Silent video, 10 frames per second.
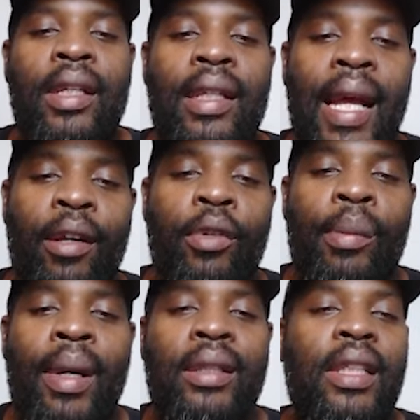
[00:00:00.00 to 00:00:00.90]
9
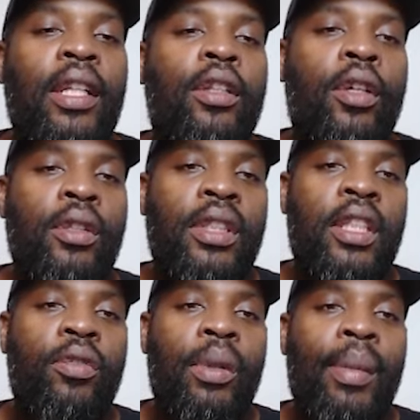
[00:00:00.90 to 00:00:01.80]
rebounds, and
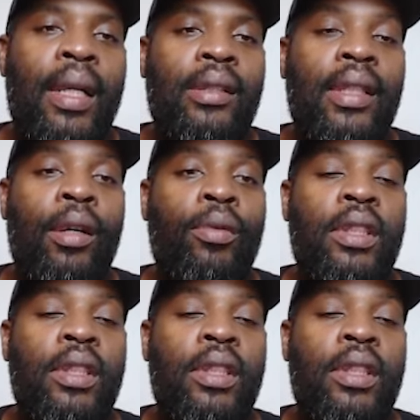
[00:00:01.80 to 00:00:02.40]
13 rebounds. Now, when